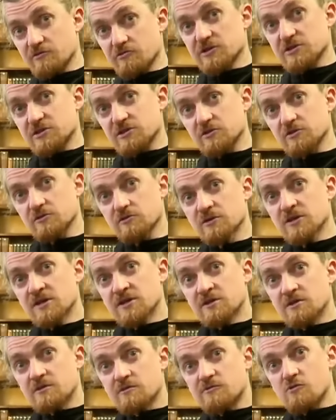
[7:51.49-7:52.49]
original
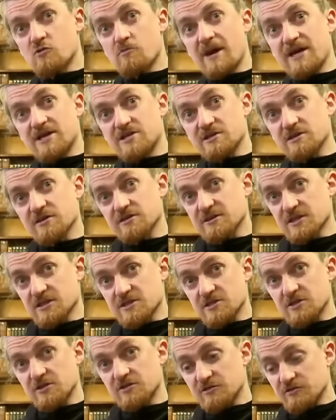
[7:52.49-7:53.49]
formation
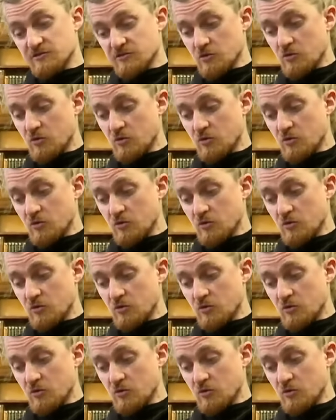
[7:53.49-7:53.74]
conditions,